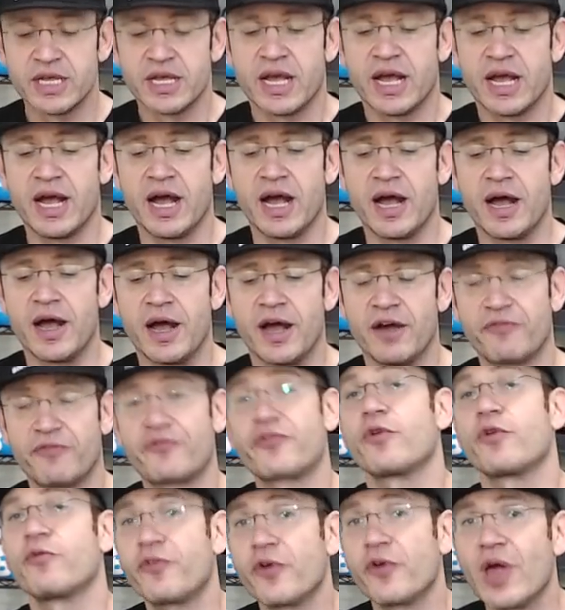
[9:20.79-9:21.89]

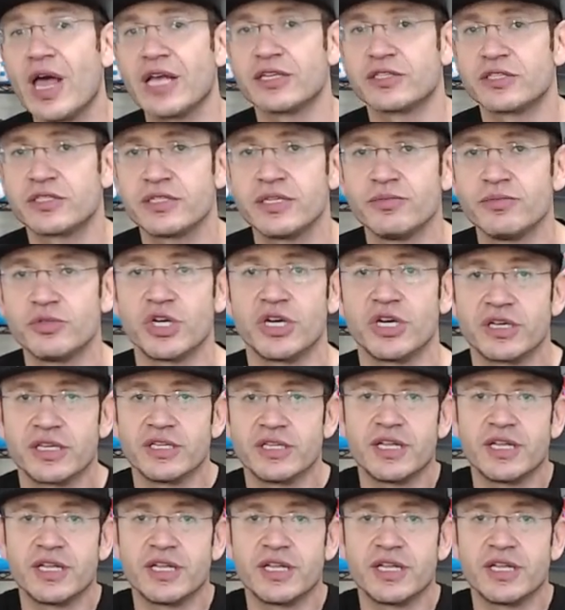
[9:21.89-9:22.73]
For us, Stim Junkie,